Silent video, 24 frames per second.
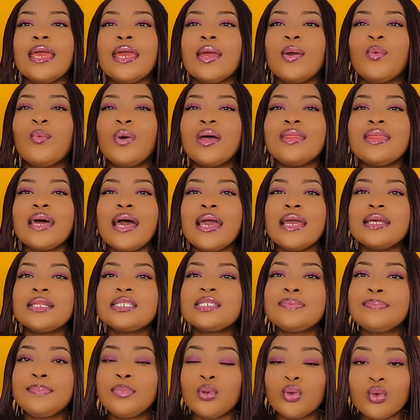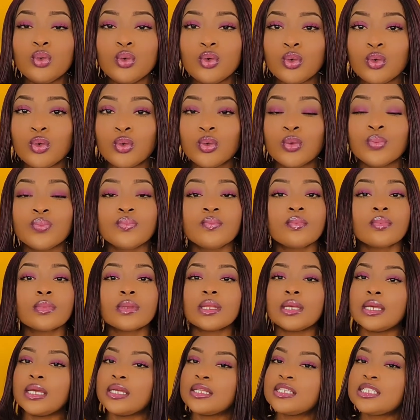Whether it's blue,
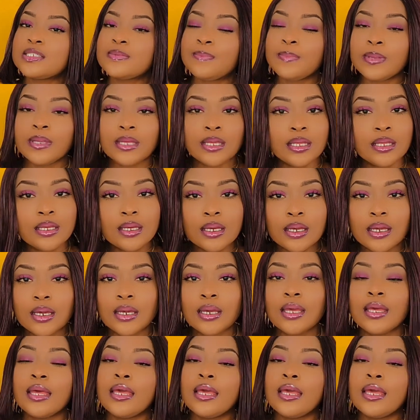it's pink,